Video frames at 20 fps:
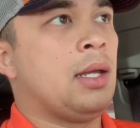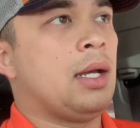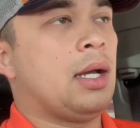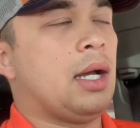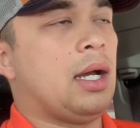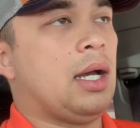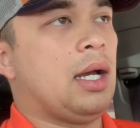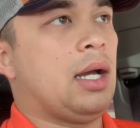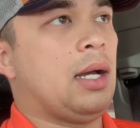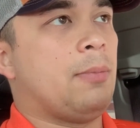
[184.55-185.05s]

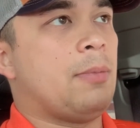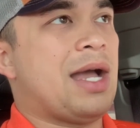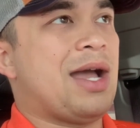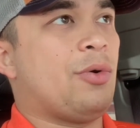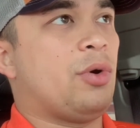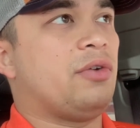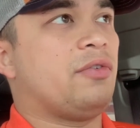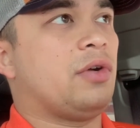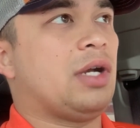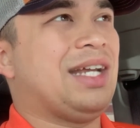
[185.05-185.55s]

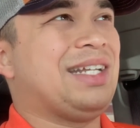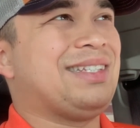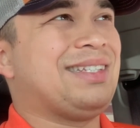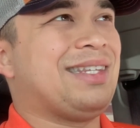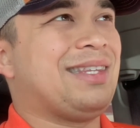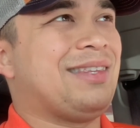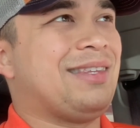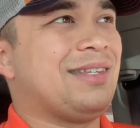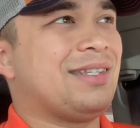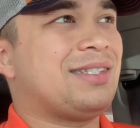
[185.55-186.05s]
However,
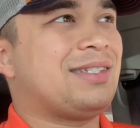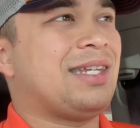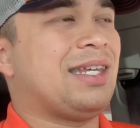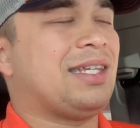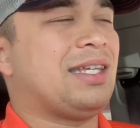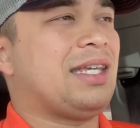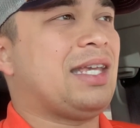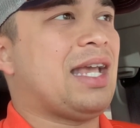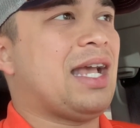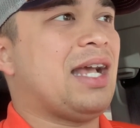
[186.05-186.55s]
this tank
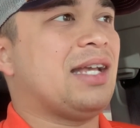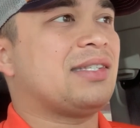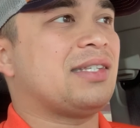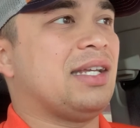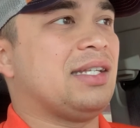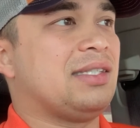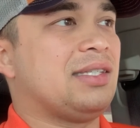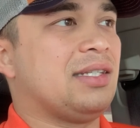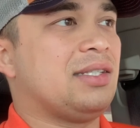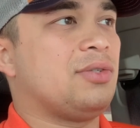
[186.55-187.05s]
of gas, I
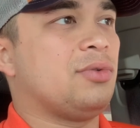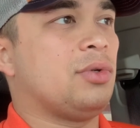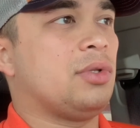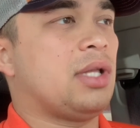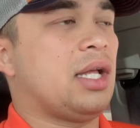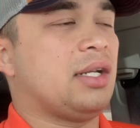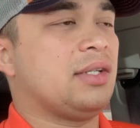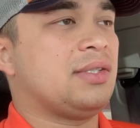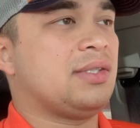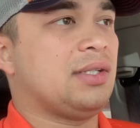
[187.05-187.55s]
did do a
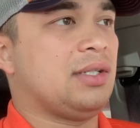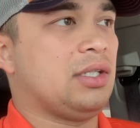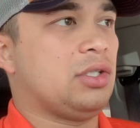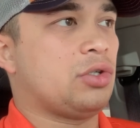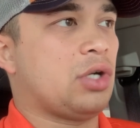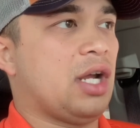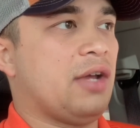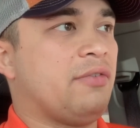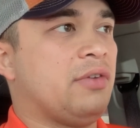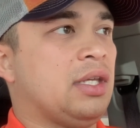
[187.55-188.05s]
lot of city
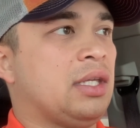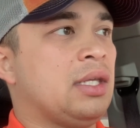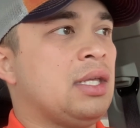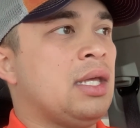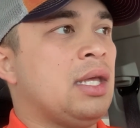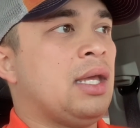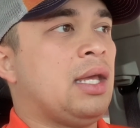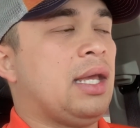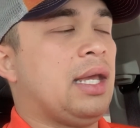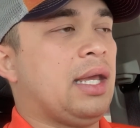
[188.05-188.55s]
driving,
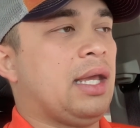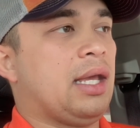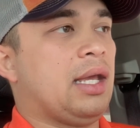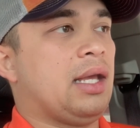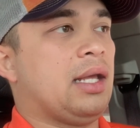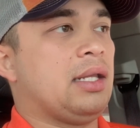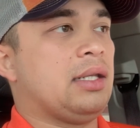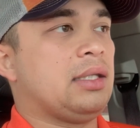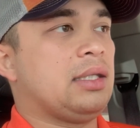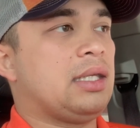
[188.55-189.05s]

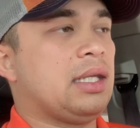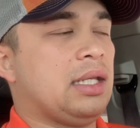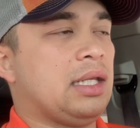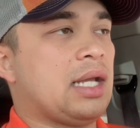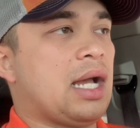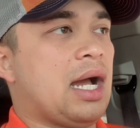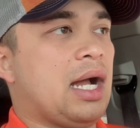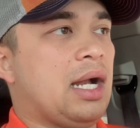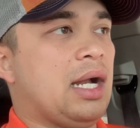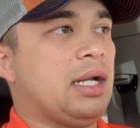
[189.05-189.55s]
and getting
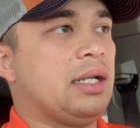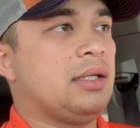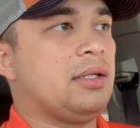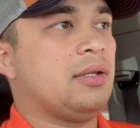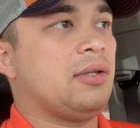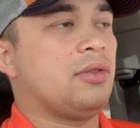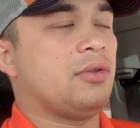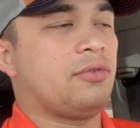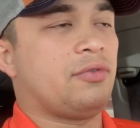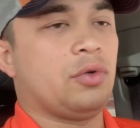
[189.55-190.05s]

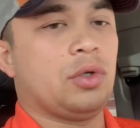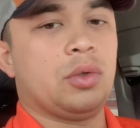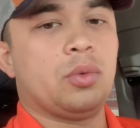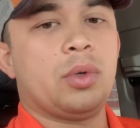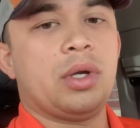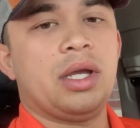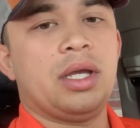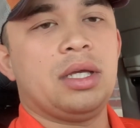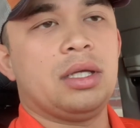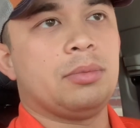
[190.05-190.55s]
on the
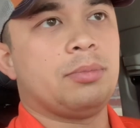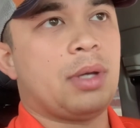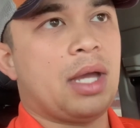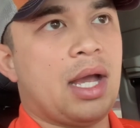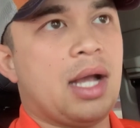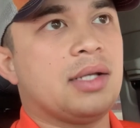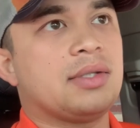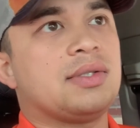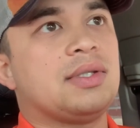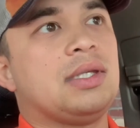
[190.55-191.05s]
freeway and
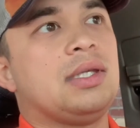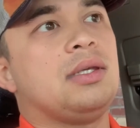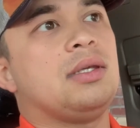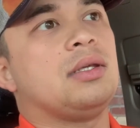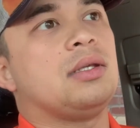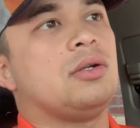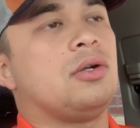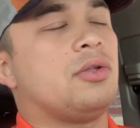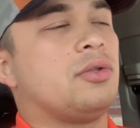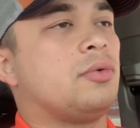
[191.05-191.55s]
passing
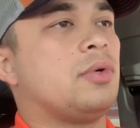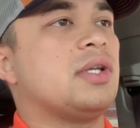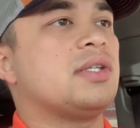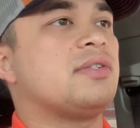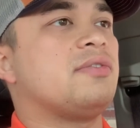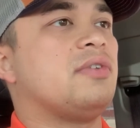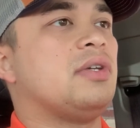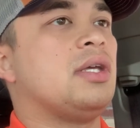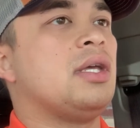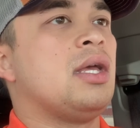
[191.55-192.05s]
and all the rest
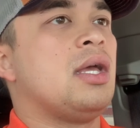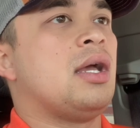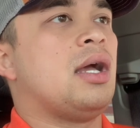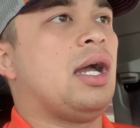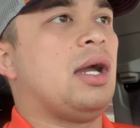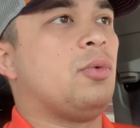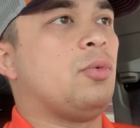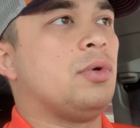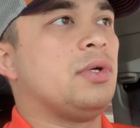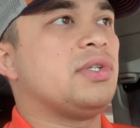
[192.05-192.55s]
of it,
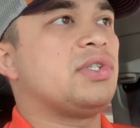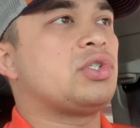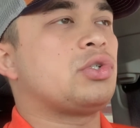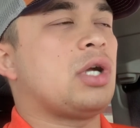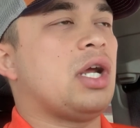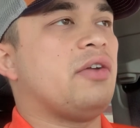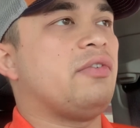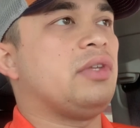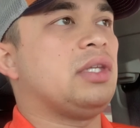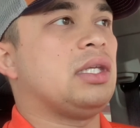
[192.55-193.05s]
I was
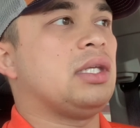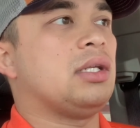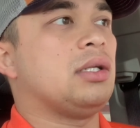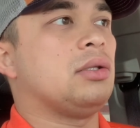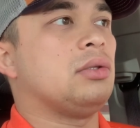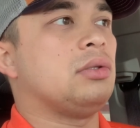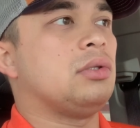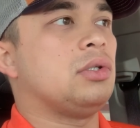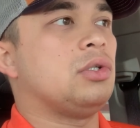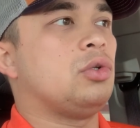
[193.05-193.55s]
driving it a
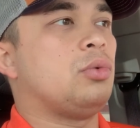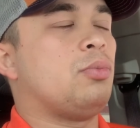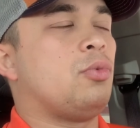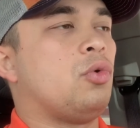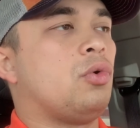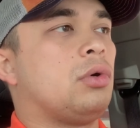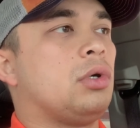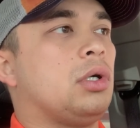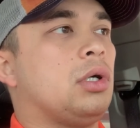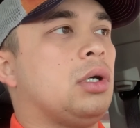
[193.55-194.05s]
little
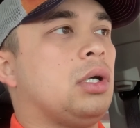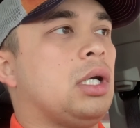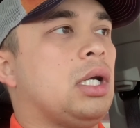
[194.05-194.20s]
more,